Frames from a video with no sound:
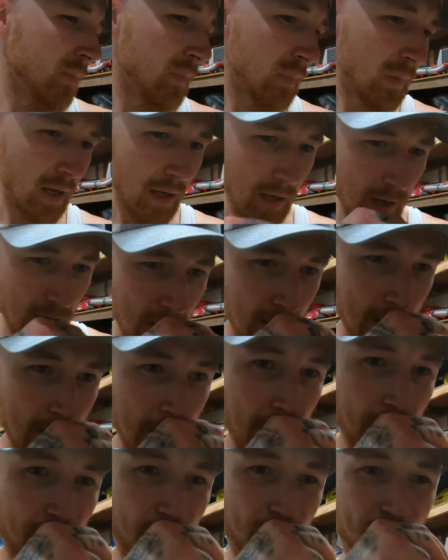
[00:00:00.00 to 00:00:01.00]

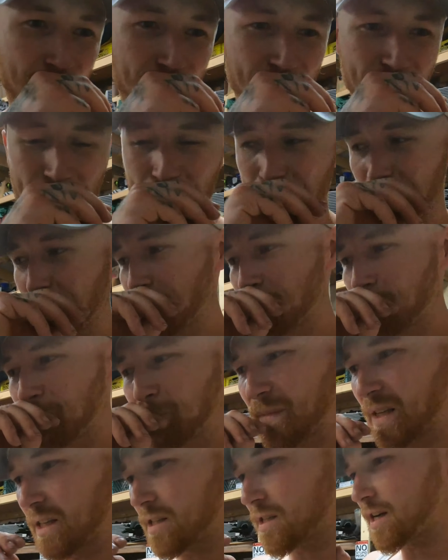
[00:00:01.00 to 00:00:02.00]
Um,
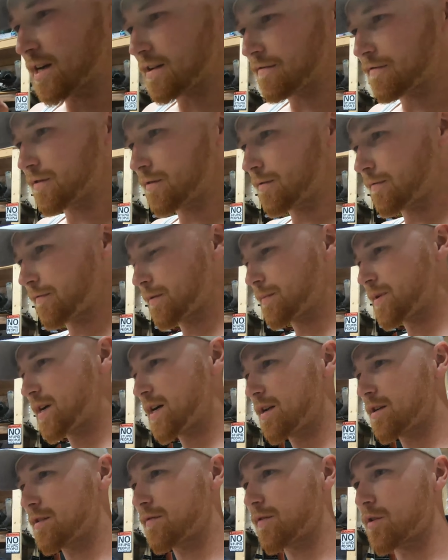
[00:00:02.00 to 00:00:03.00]
aside from from that,
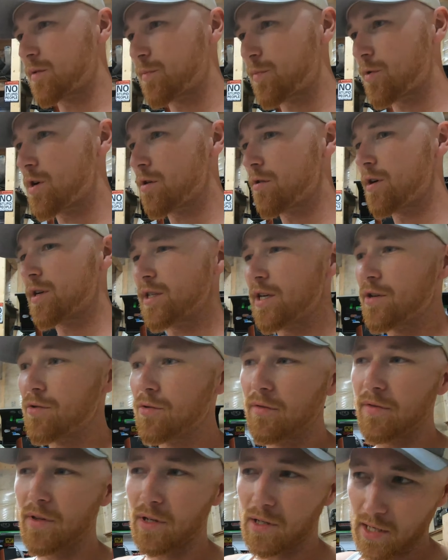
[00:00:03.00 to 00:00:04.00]
as far as progress, I do
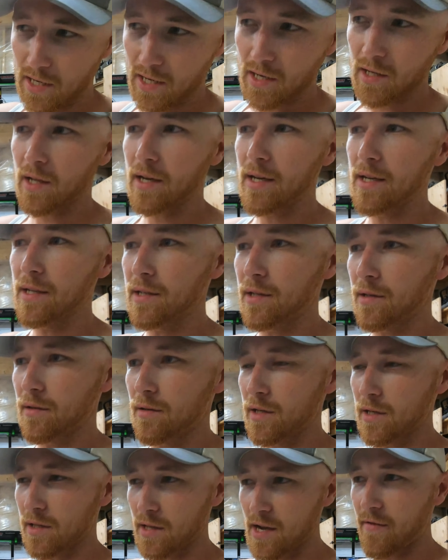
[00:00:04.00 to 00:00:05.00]
have the tail lights,
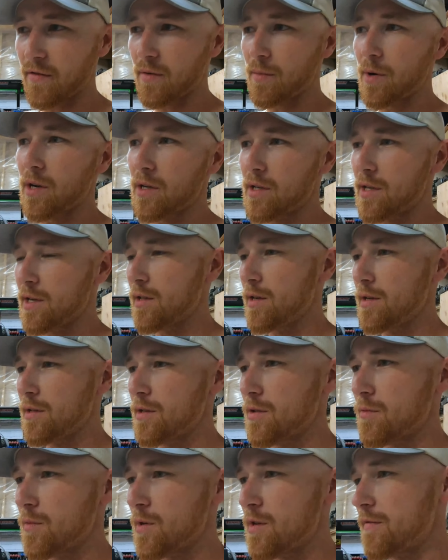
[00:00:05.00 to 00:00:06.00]
like the aftermarket tail lights as
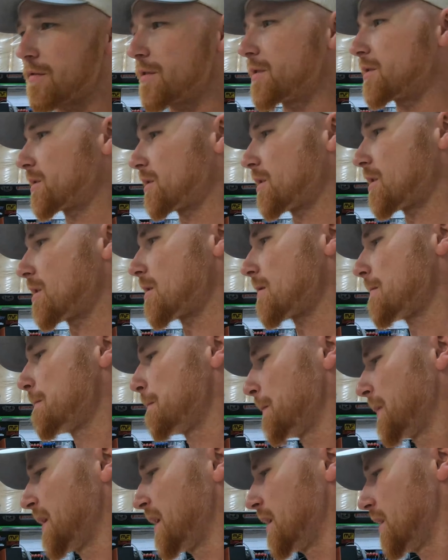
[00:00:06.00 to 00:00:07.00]
well for this car,
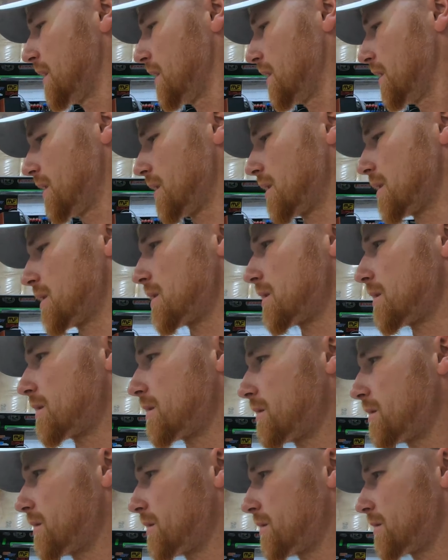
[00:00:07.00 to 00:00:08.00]

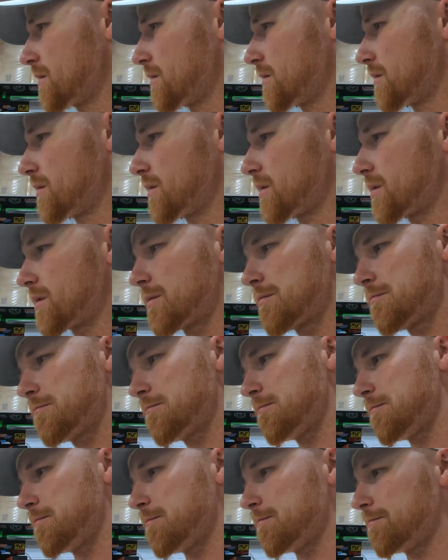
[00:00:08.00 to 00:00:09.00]
and
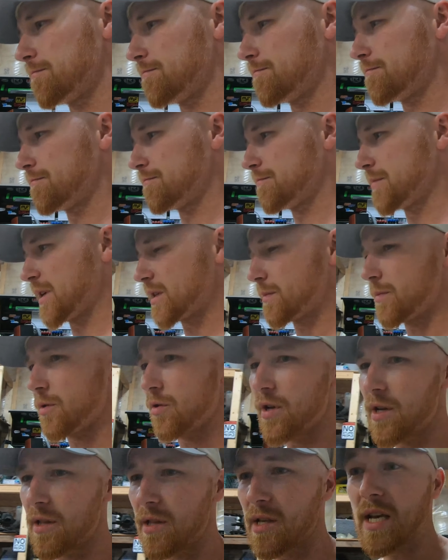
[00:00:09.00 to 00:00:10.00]
that's about
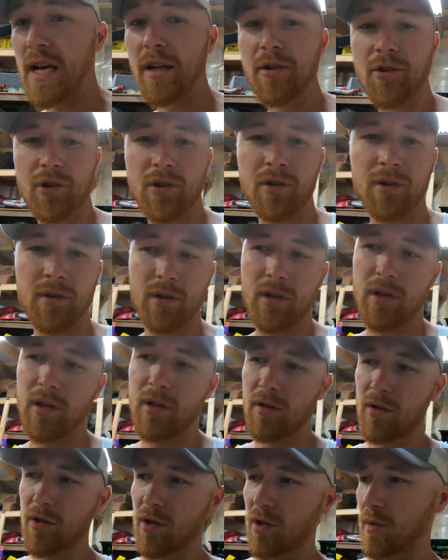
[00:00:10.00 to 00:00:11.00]
it. The engine is
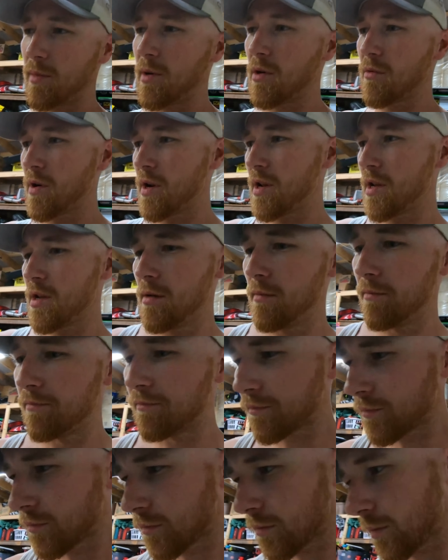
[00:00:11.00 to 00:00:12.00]
just about ready.
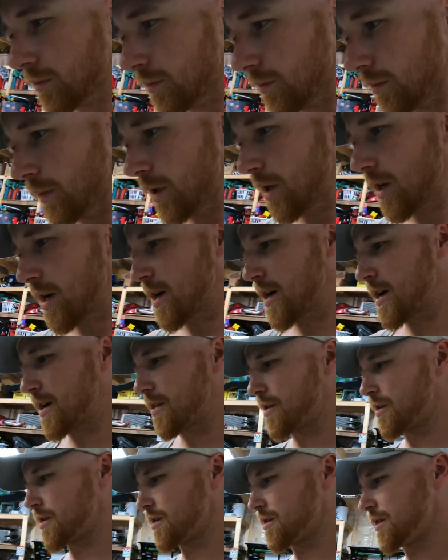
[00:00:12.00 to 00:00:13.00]
Uh,
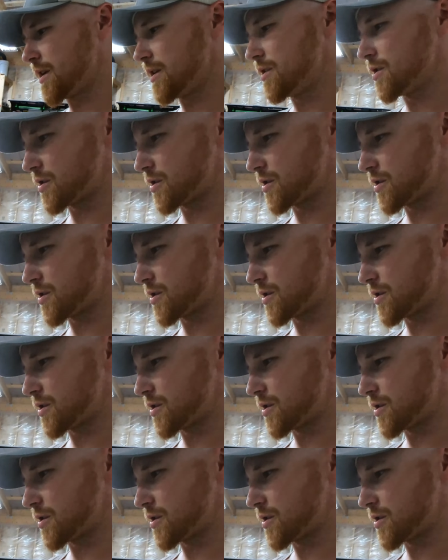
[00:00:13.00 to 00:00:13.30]
they they just